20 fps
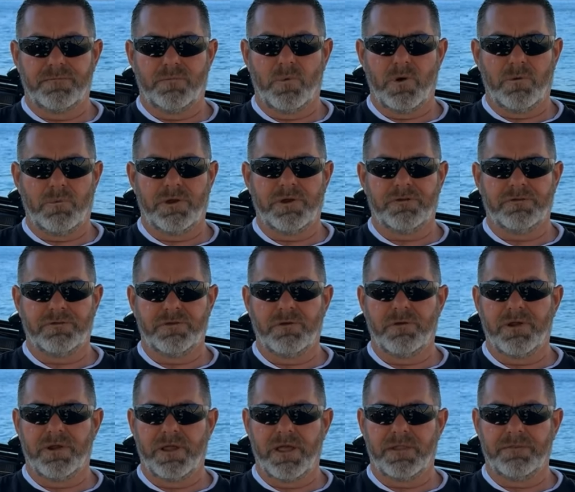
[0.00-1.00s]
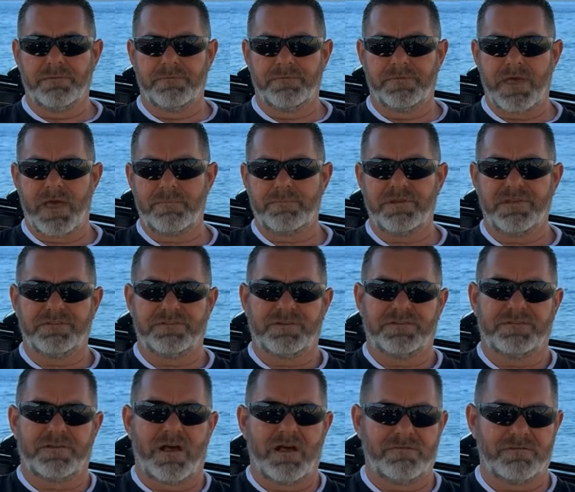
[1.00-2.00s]
what we were doing, and that pissed
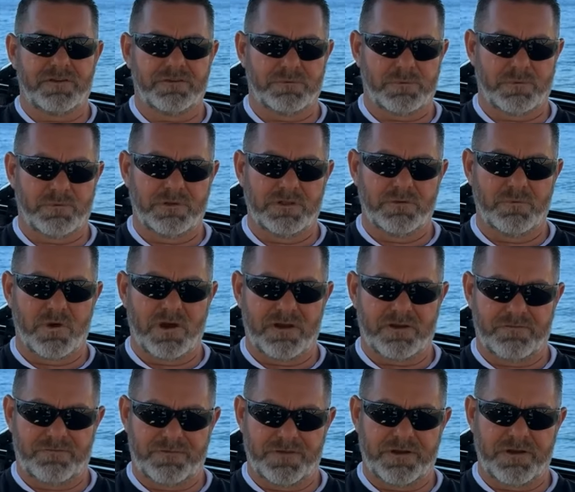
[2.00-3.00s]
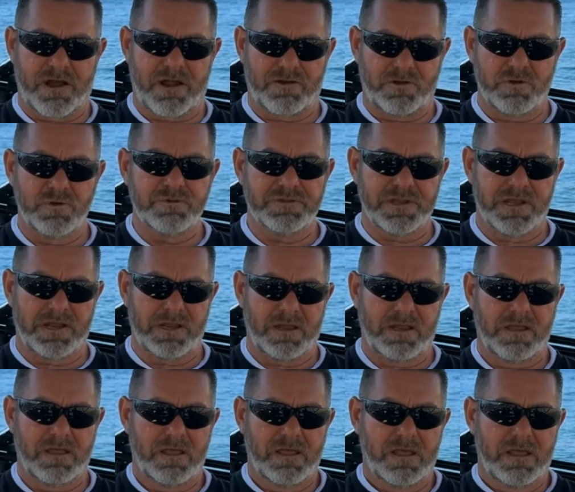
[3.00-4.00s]
us off because we really wanted to figure out who did it